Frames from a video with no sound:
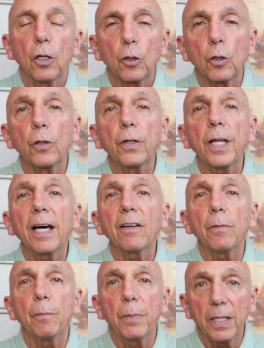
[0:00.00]
learn how to
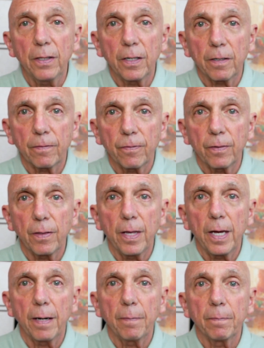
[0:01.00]
be there for
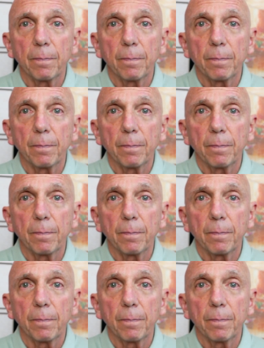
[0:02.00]
them.